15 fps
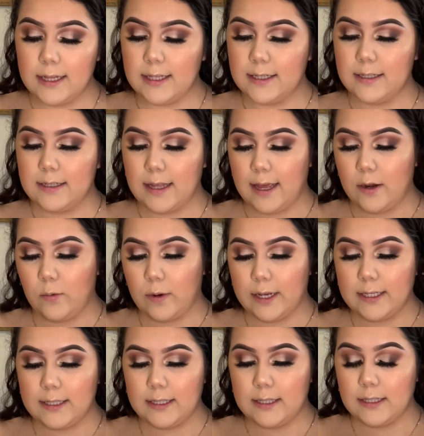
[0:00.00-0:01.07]
This is the
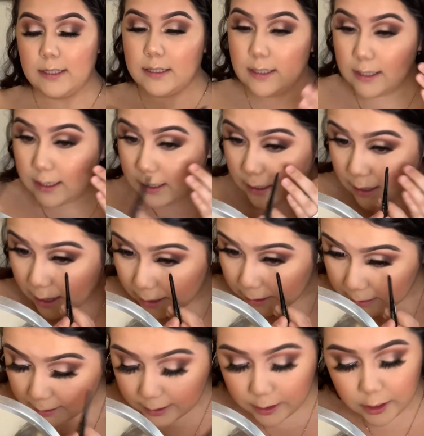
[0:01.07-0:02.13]
NYC
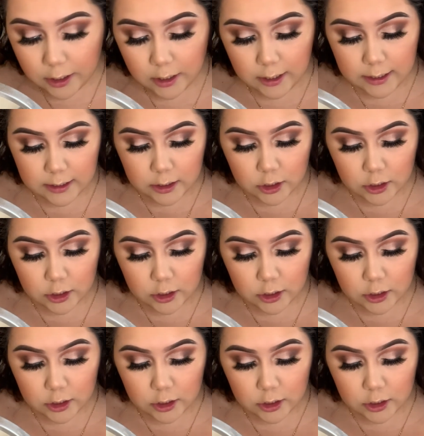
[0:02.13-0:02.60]
eyeliner in the